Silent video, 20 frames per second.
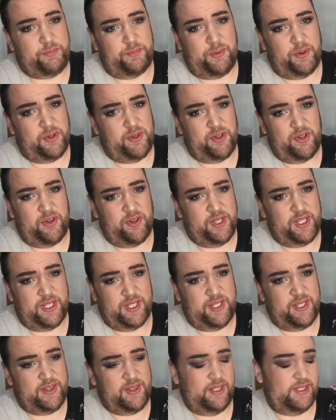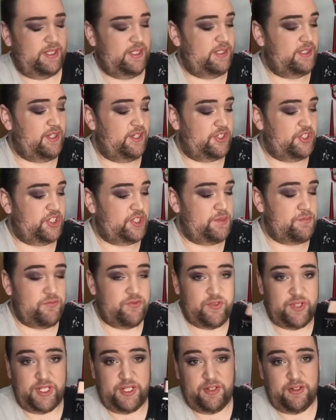but like that it's not
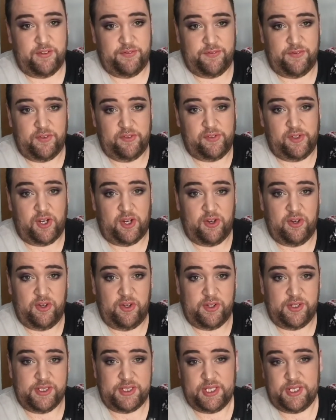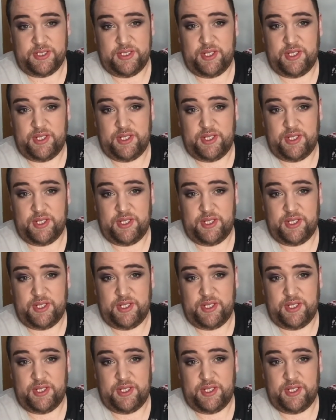shimmery enough for a highlighter,